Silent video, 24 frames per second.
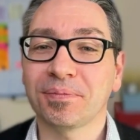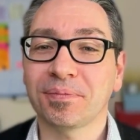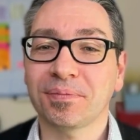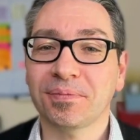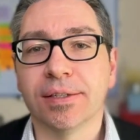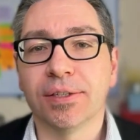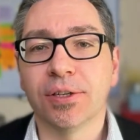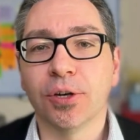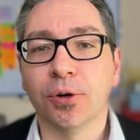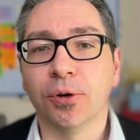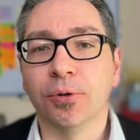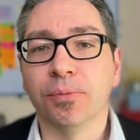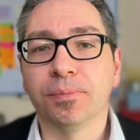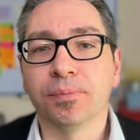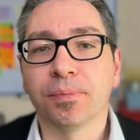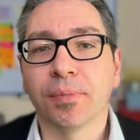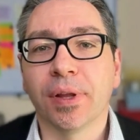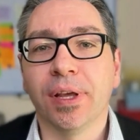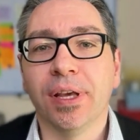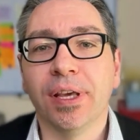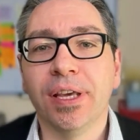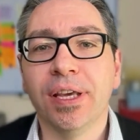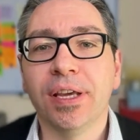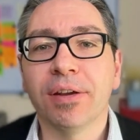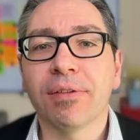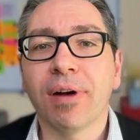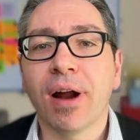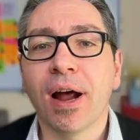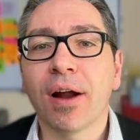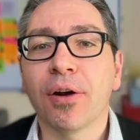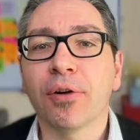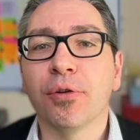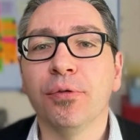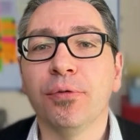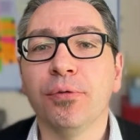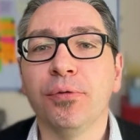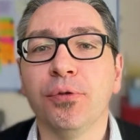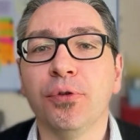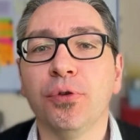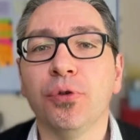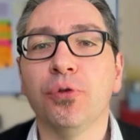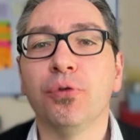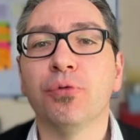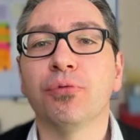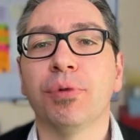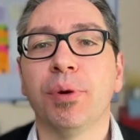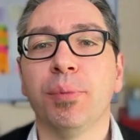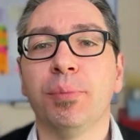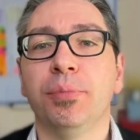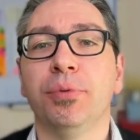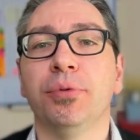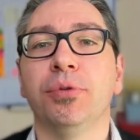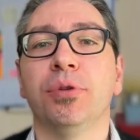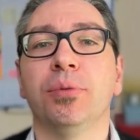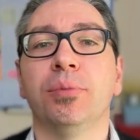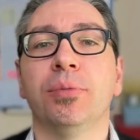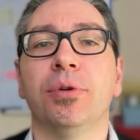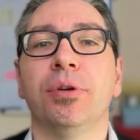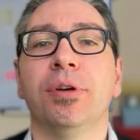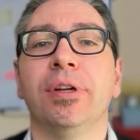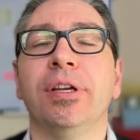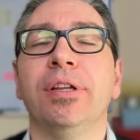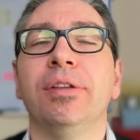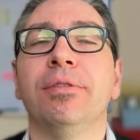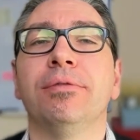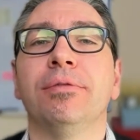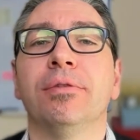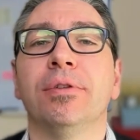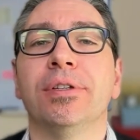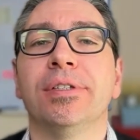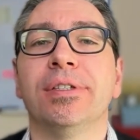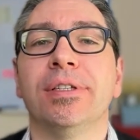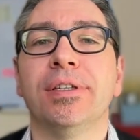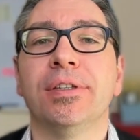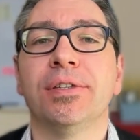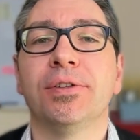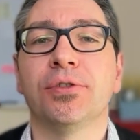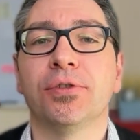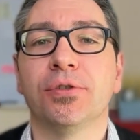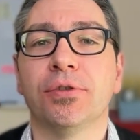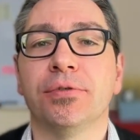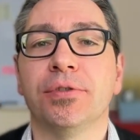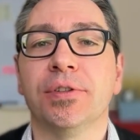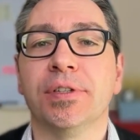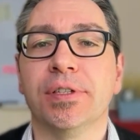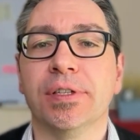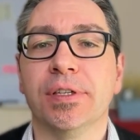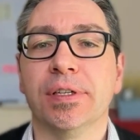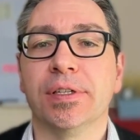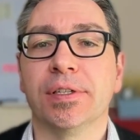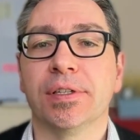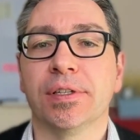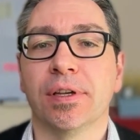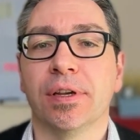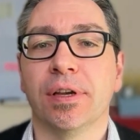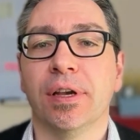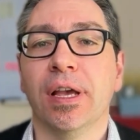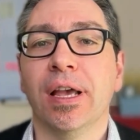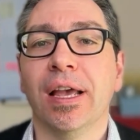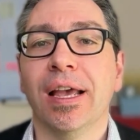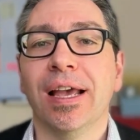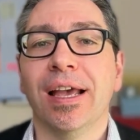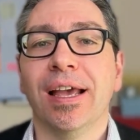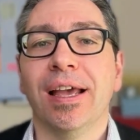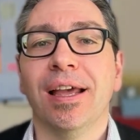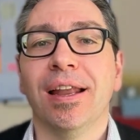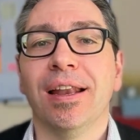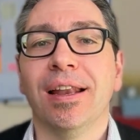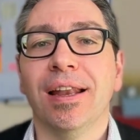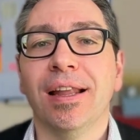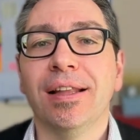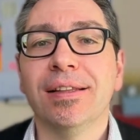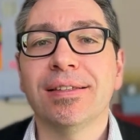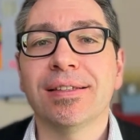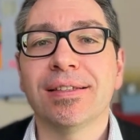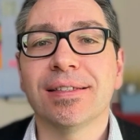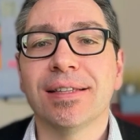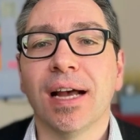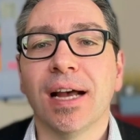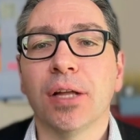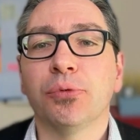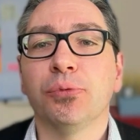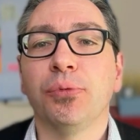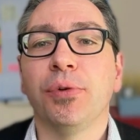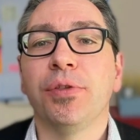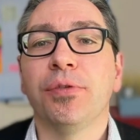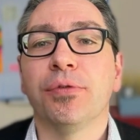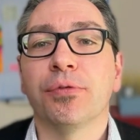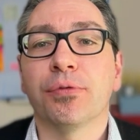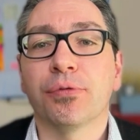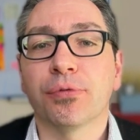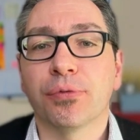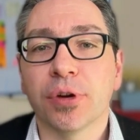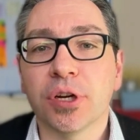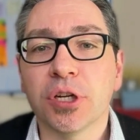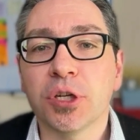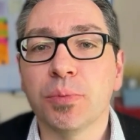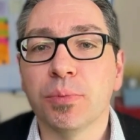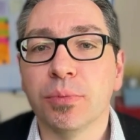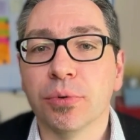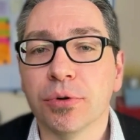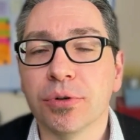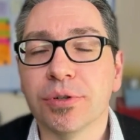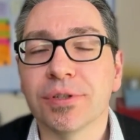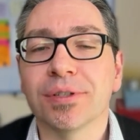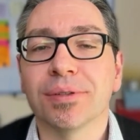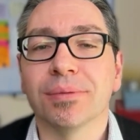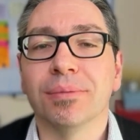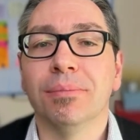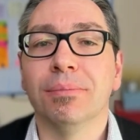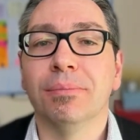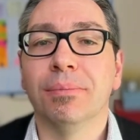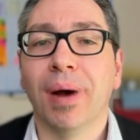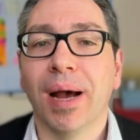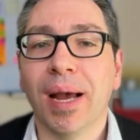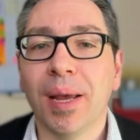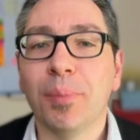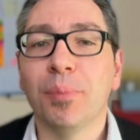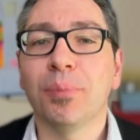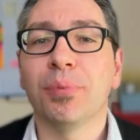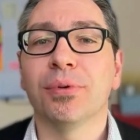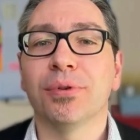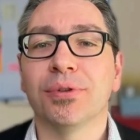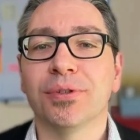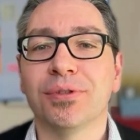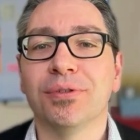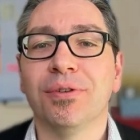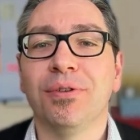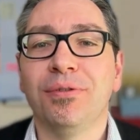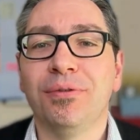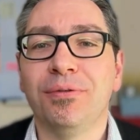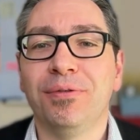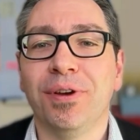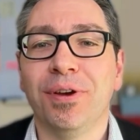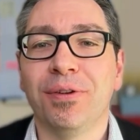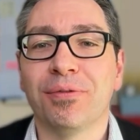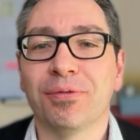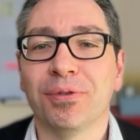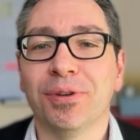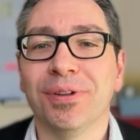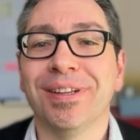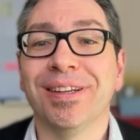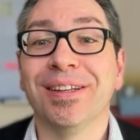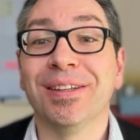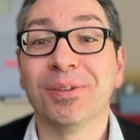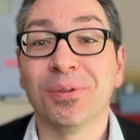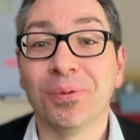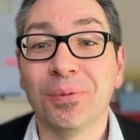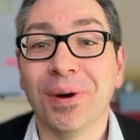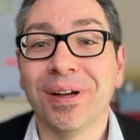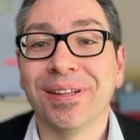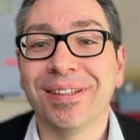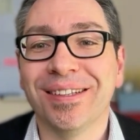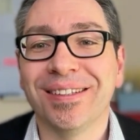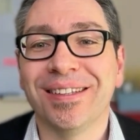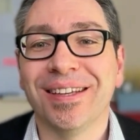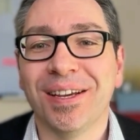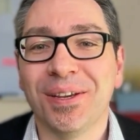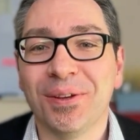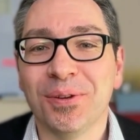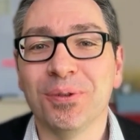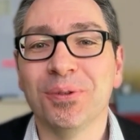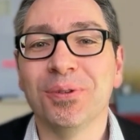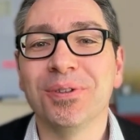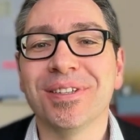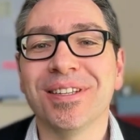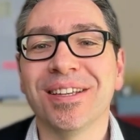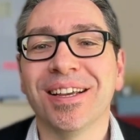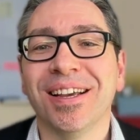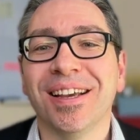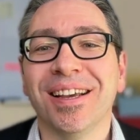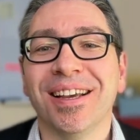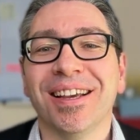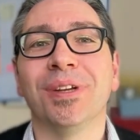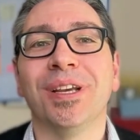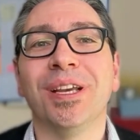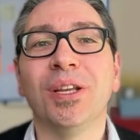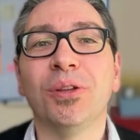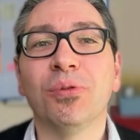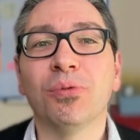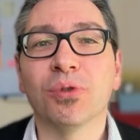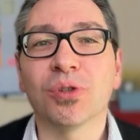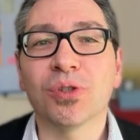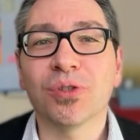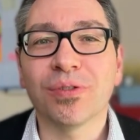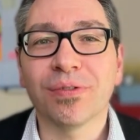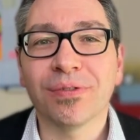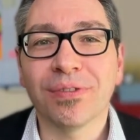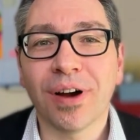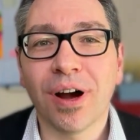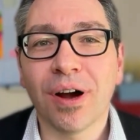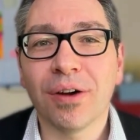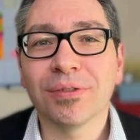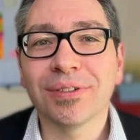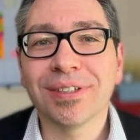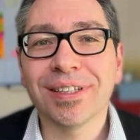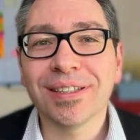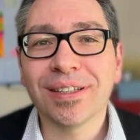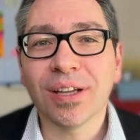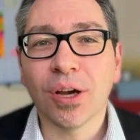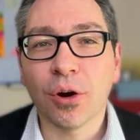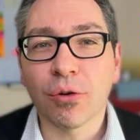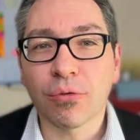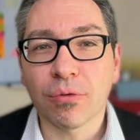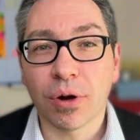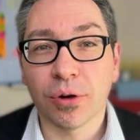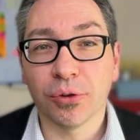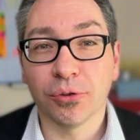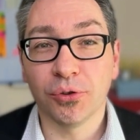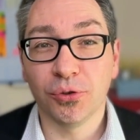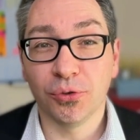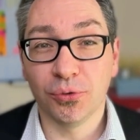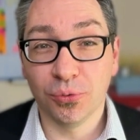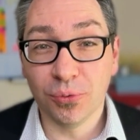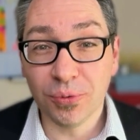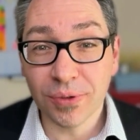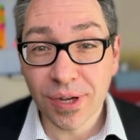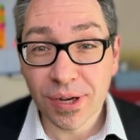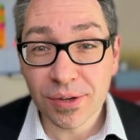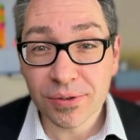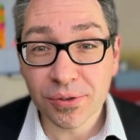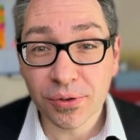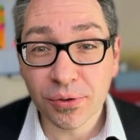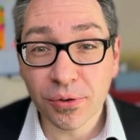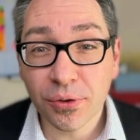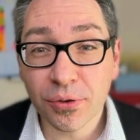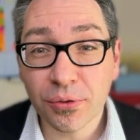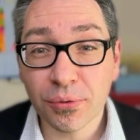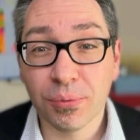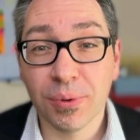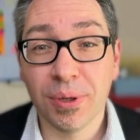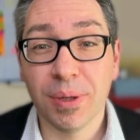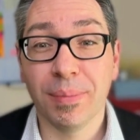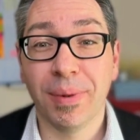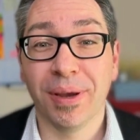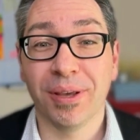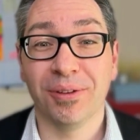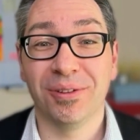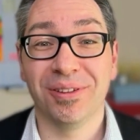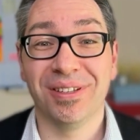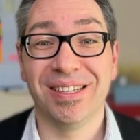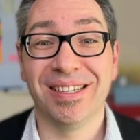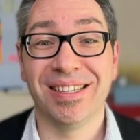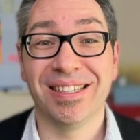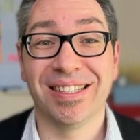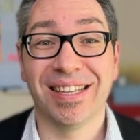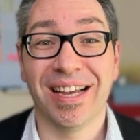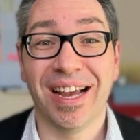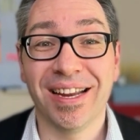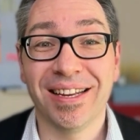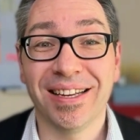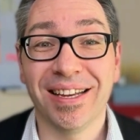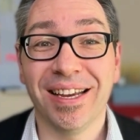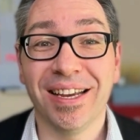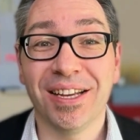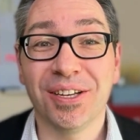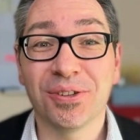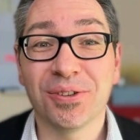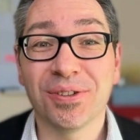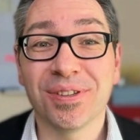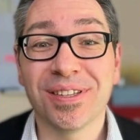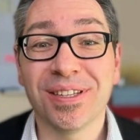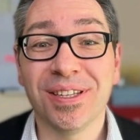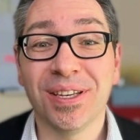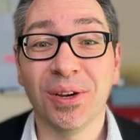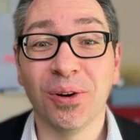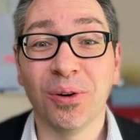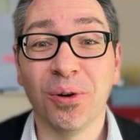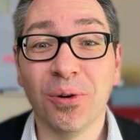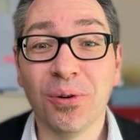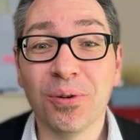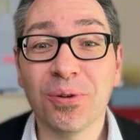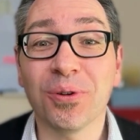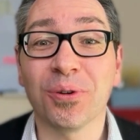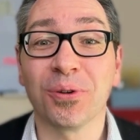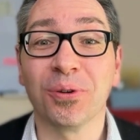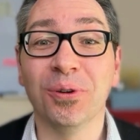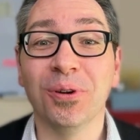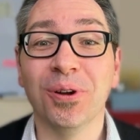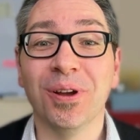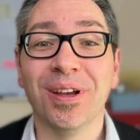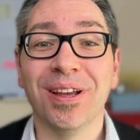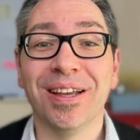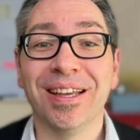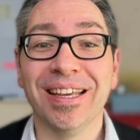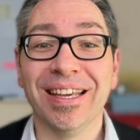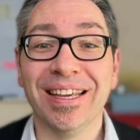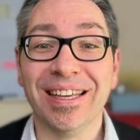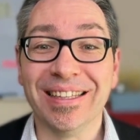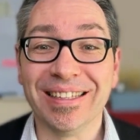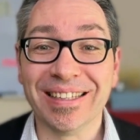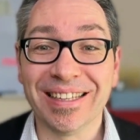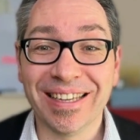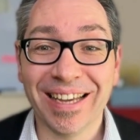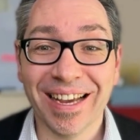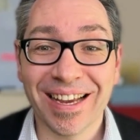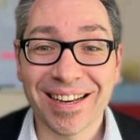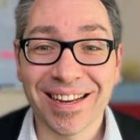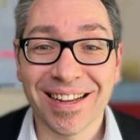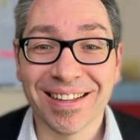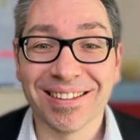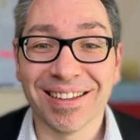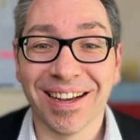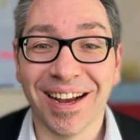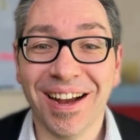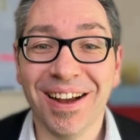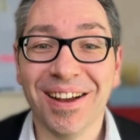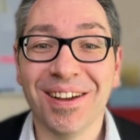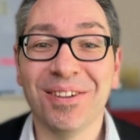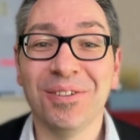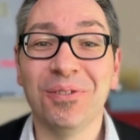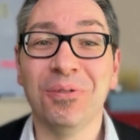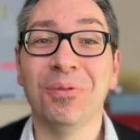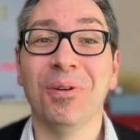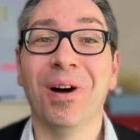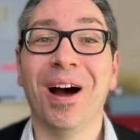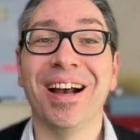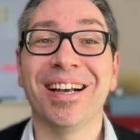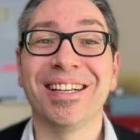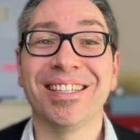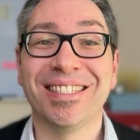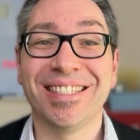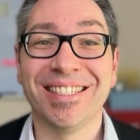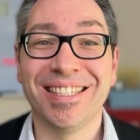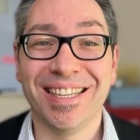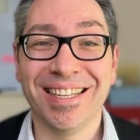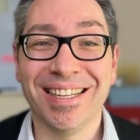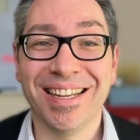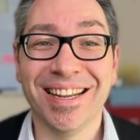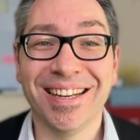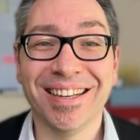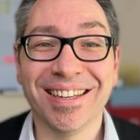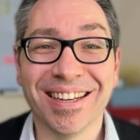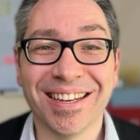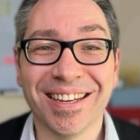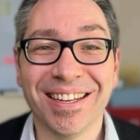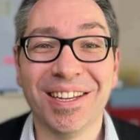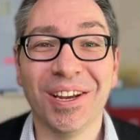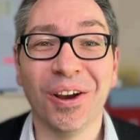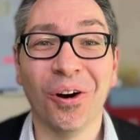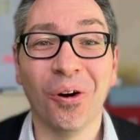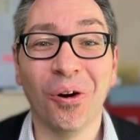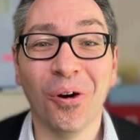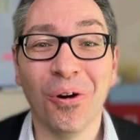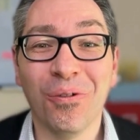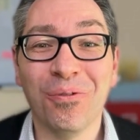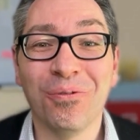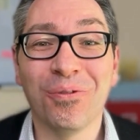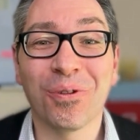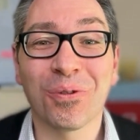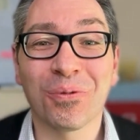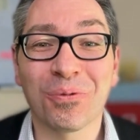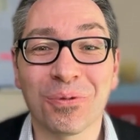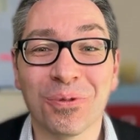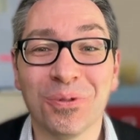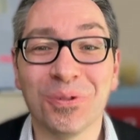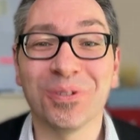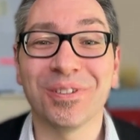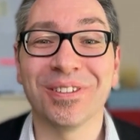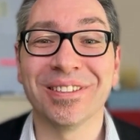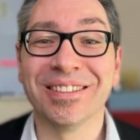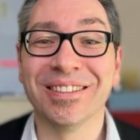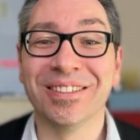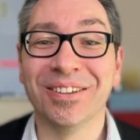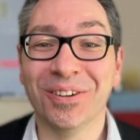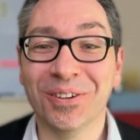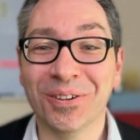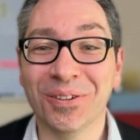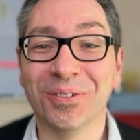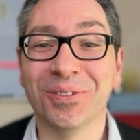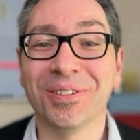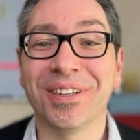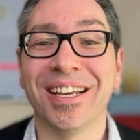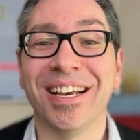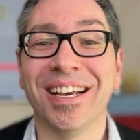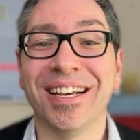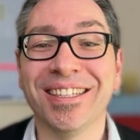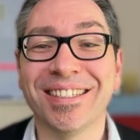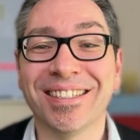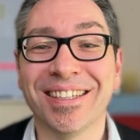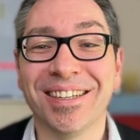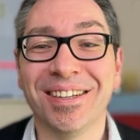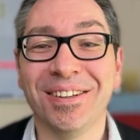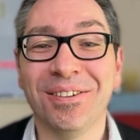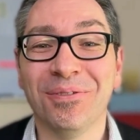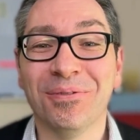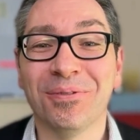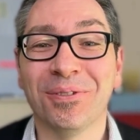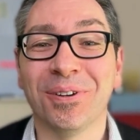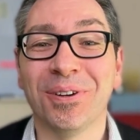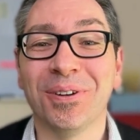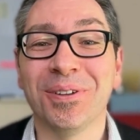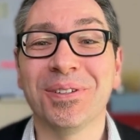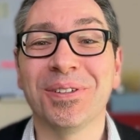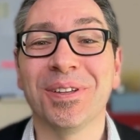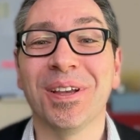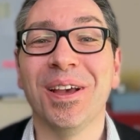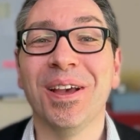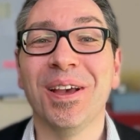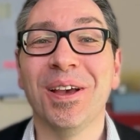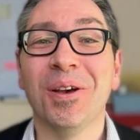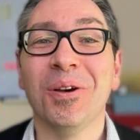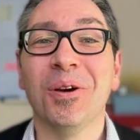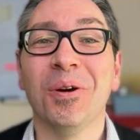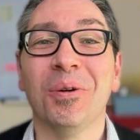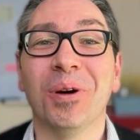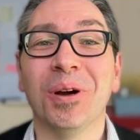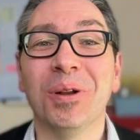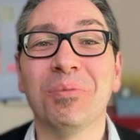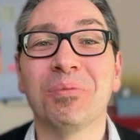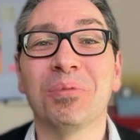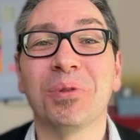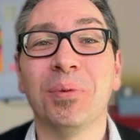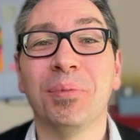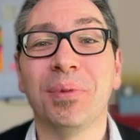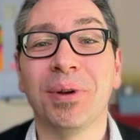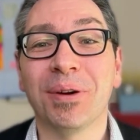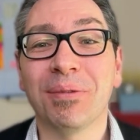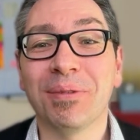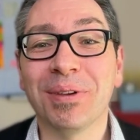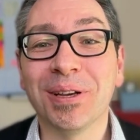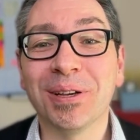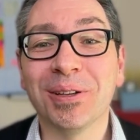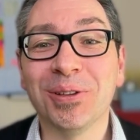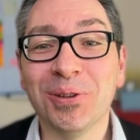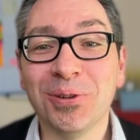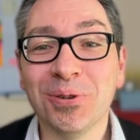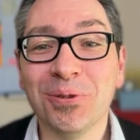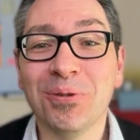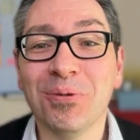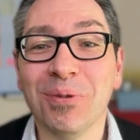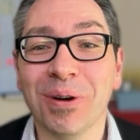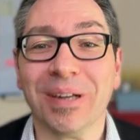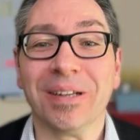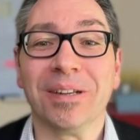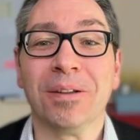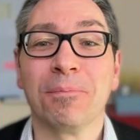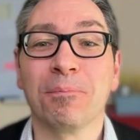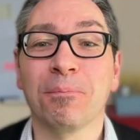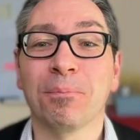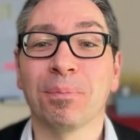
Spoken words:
So, here are a few reputable invoicing services. Let's start with FreshBooks, my personal favorite and the one that I use. It was founded around 2003 by a design agency owner in Canada who accidentally overwrote an old Excel invoice when preparing a new one.